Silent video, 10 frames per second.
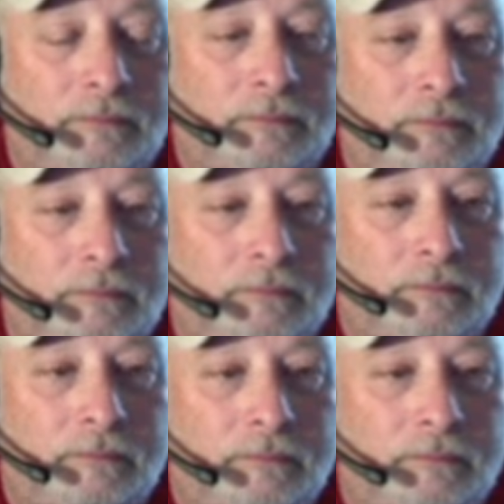
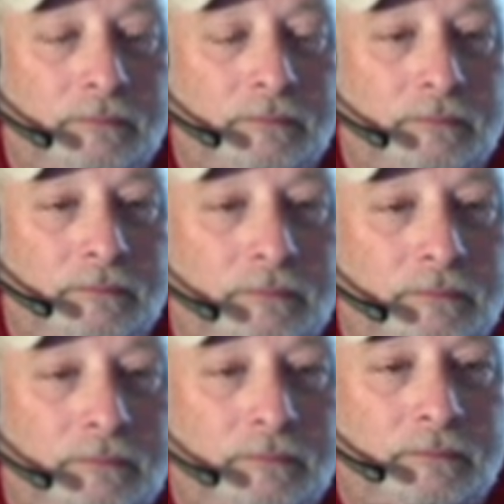
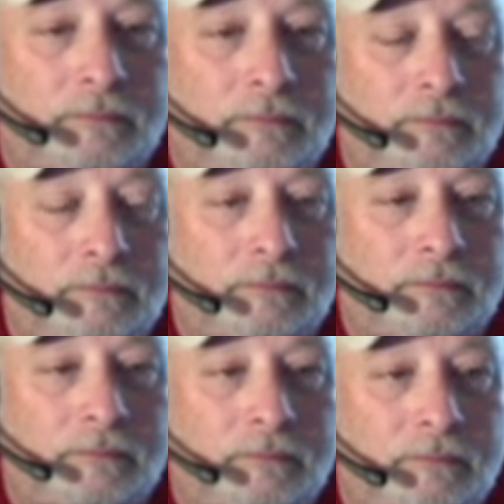
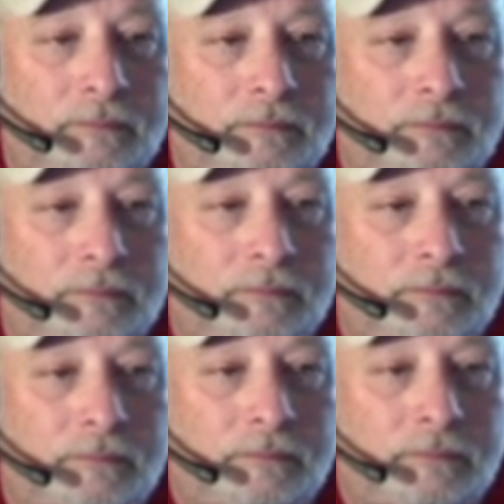
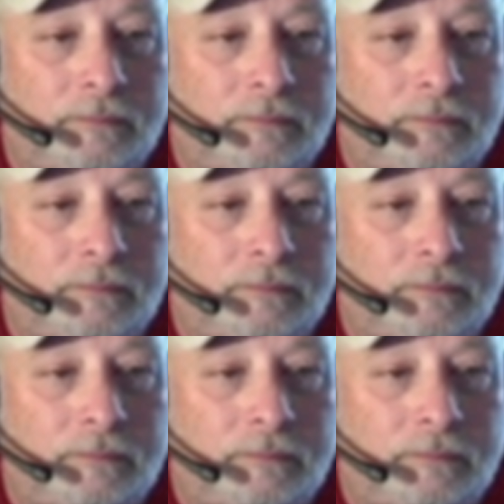(silent)